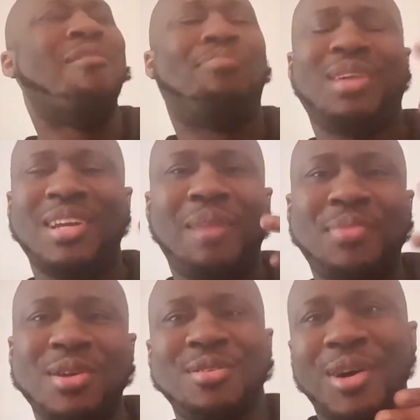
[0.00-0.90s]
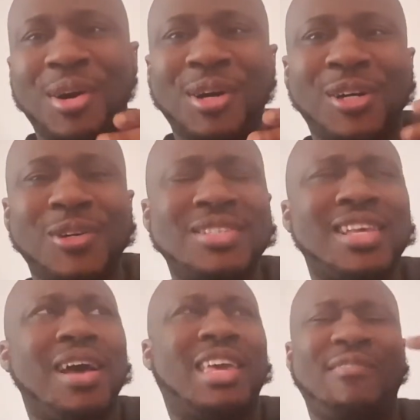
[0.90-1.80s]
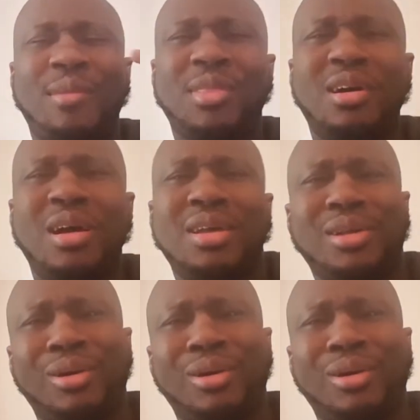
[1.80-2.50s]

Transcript: pulling up your nose, giving the the